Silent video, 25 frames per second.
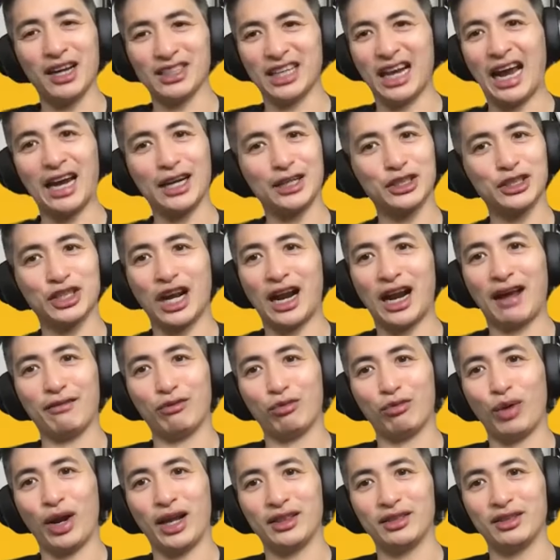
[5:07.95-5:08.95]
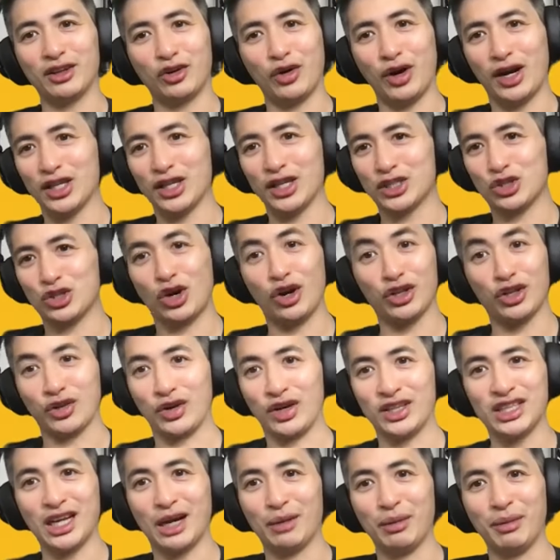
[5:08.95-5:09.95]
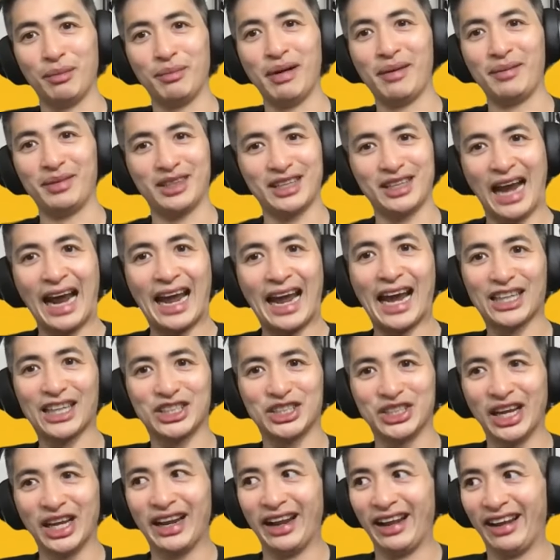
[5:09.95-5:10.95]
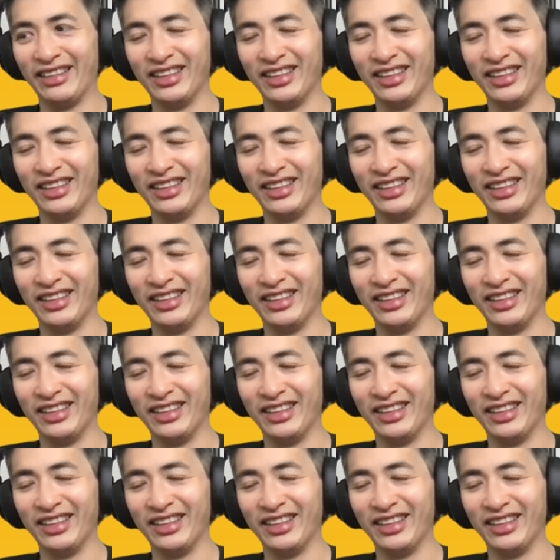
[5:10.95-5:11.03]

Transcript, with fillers: it's like, I just got to write the greatest song, the greatest album. the guy actually did it.